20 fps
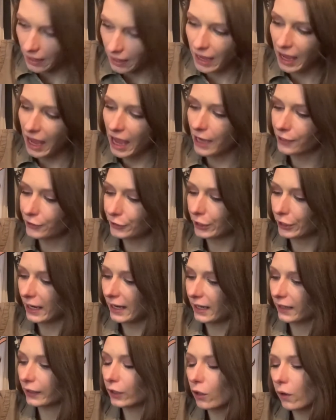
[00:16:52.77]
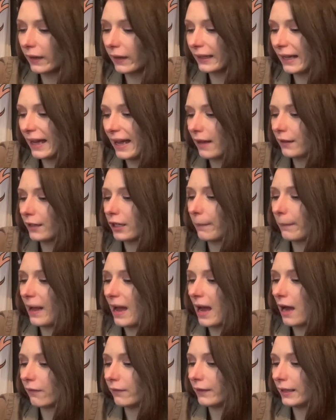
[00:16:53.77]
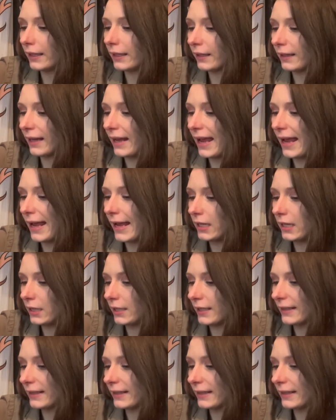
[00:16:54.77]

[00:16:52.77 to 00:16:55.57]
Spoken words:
And you're going to end up having a